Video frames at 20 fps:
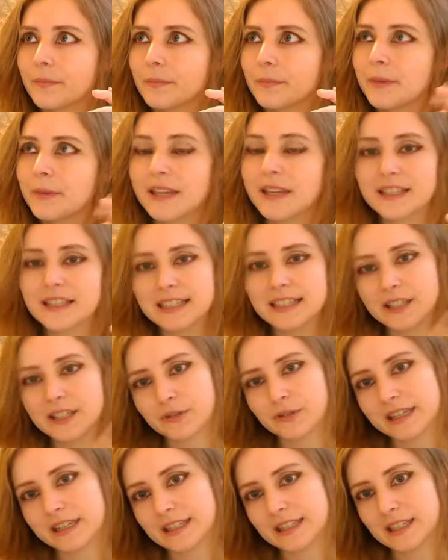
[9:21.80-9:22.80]
because it's
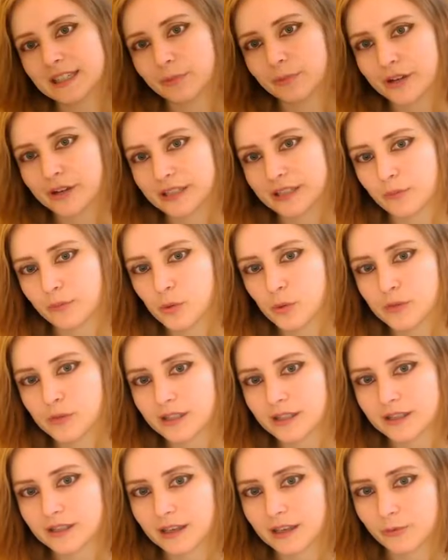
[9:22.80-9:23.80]
only in this present
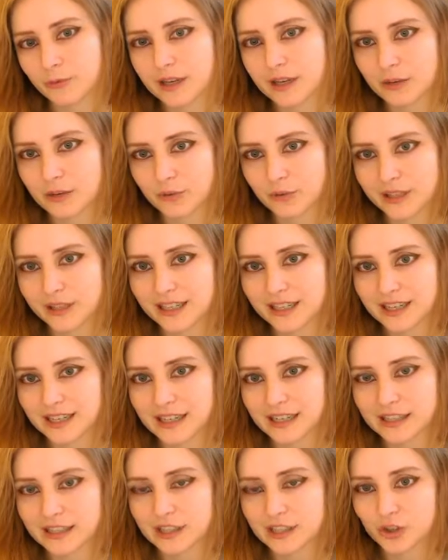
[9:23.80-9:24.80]
moment that we can really
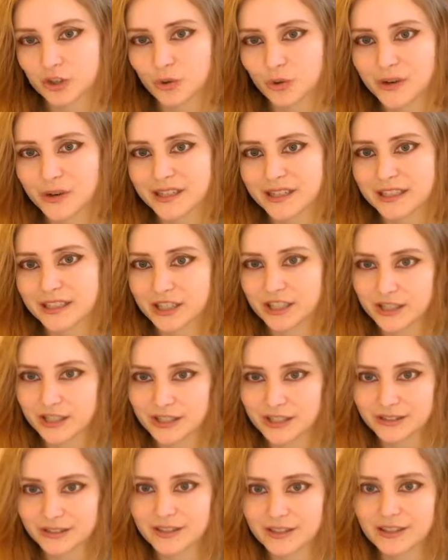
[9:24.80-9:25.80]
connect to joy and
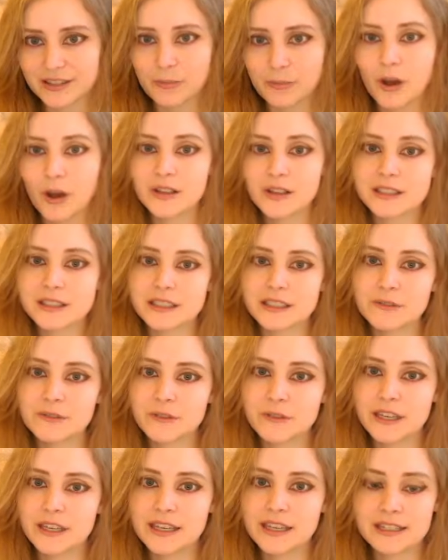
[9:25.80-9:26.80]
to the positive
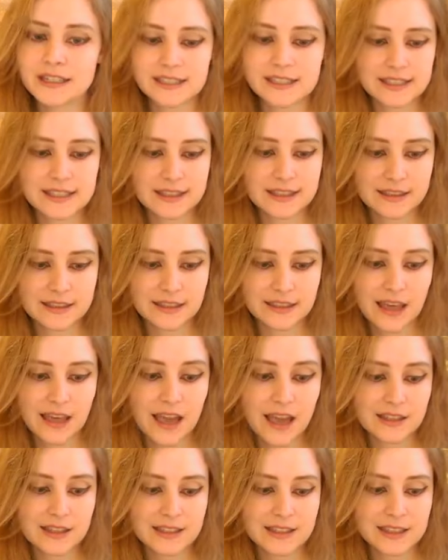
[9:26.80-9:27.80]
things
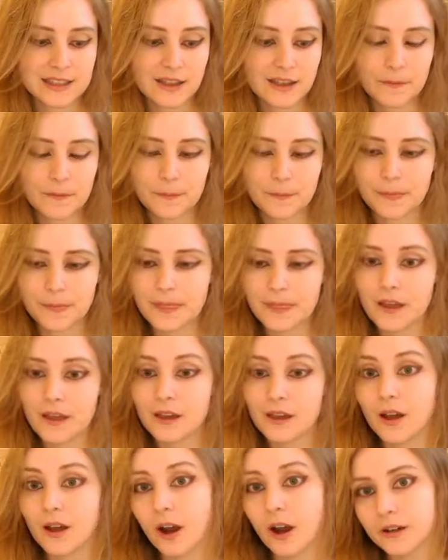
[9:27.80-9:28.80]
that
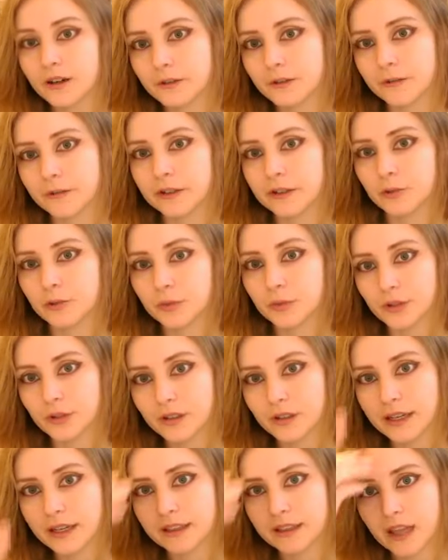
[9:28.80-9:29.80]
are
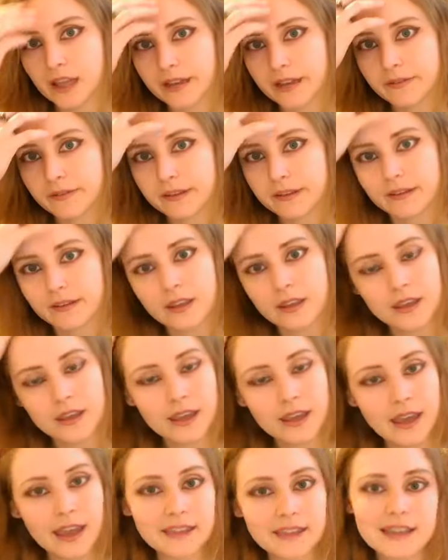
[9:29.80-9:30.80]
available in life.
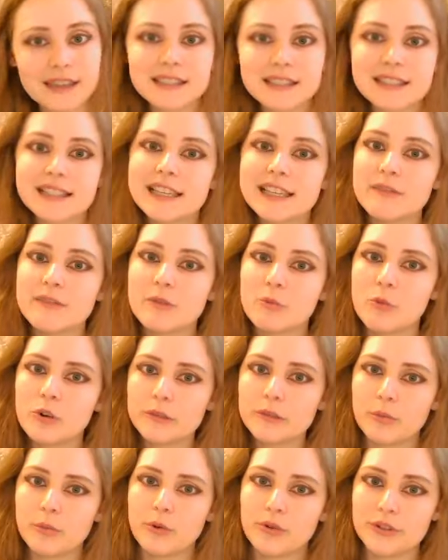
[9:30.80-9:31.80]
And that's even more
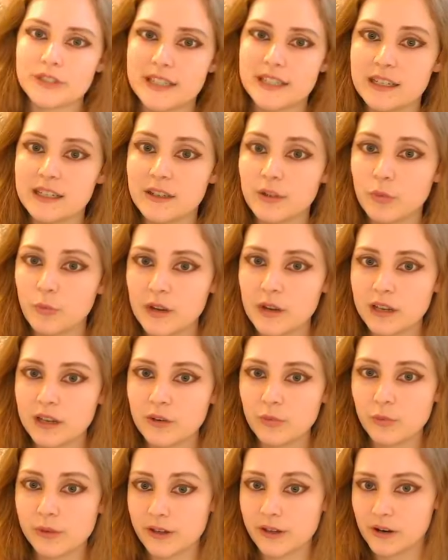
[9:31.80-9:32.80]
important when
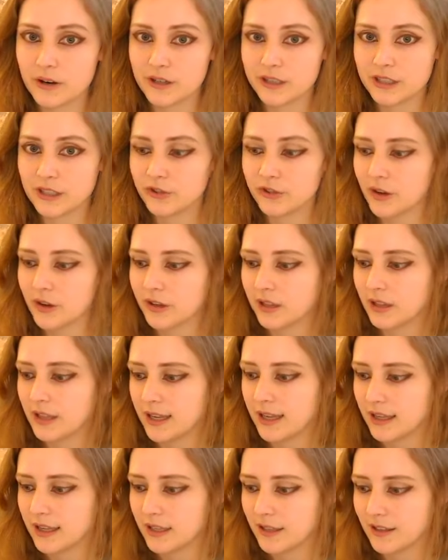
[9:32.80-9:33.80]
we are
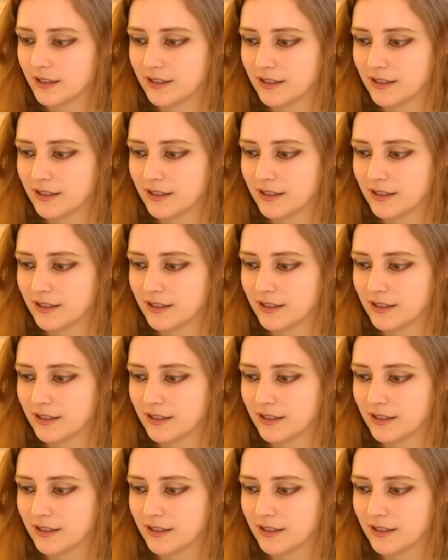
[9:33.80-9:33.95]
struggling.